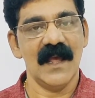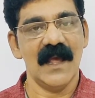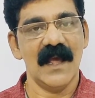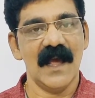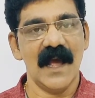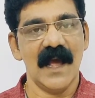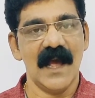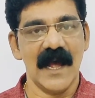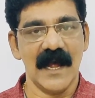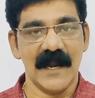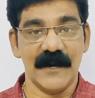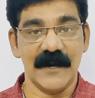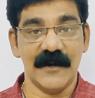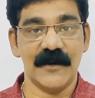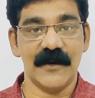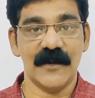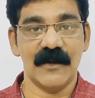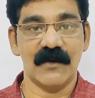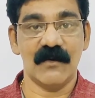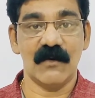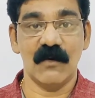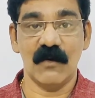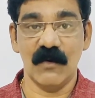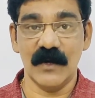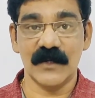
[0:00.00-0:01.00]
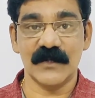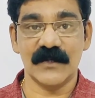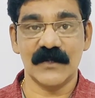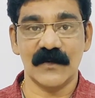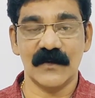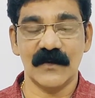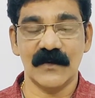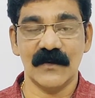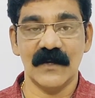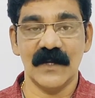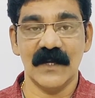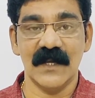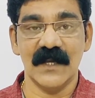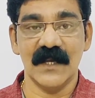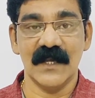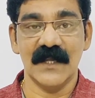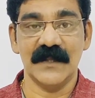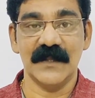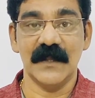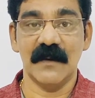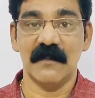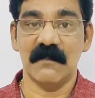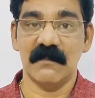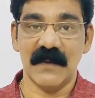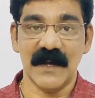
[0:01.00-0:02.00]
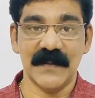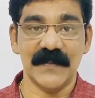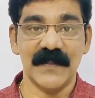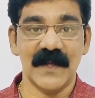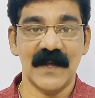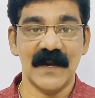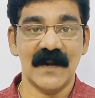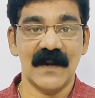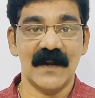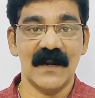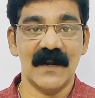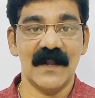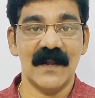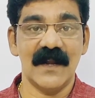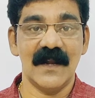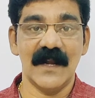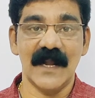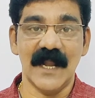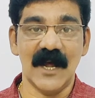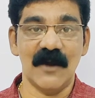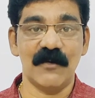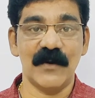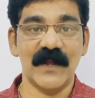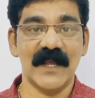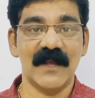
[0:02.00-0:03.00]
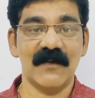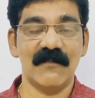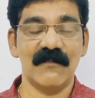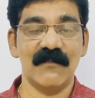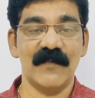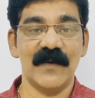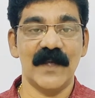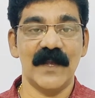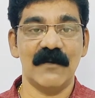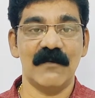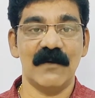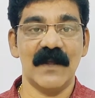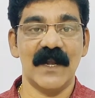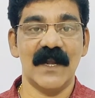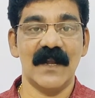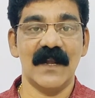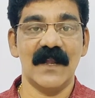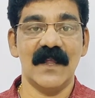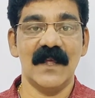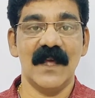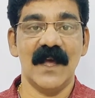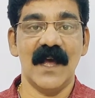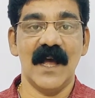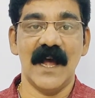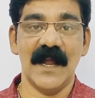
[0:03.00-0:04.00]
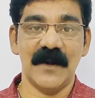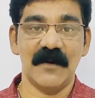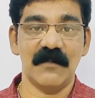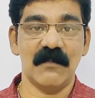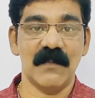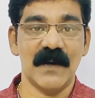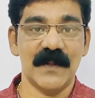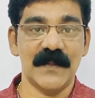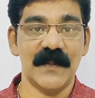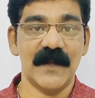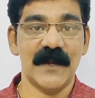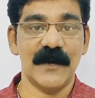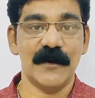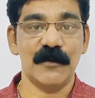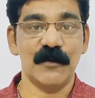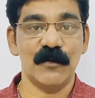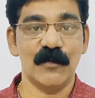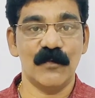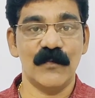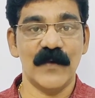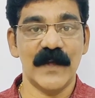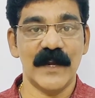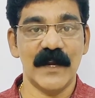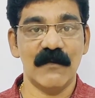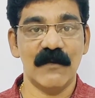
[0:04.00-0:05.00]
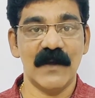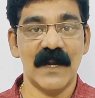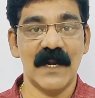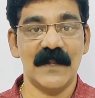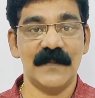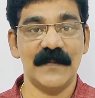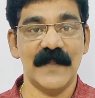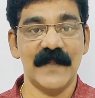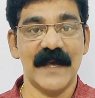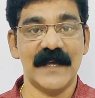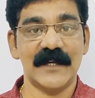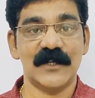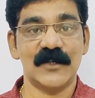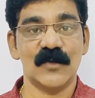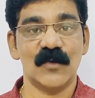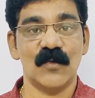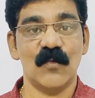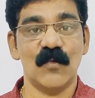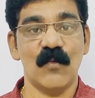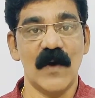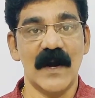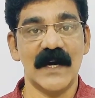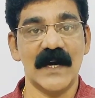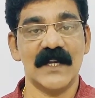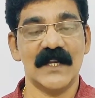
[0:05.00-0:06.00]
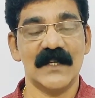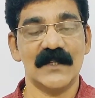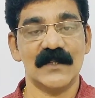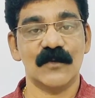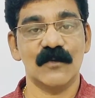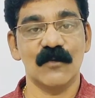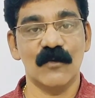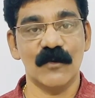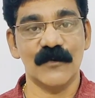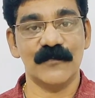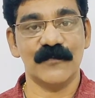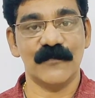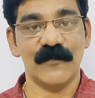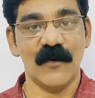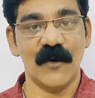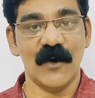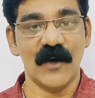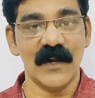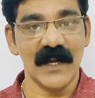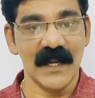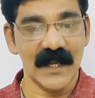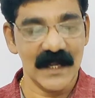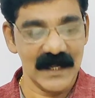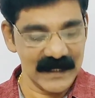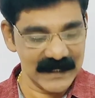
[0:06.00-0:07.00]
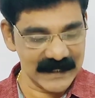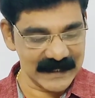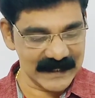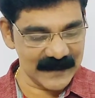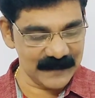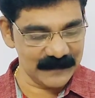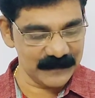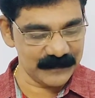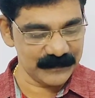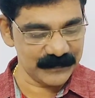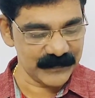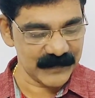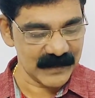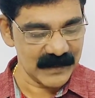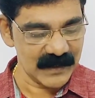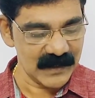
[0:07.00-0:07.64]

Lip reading: and also the mother loved him very well, and mother knew very well that what is good for him.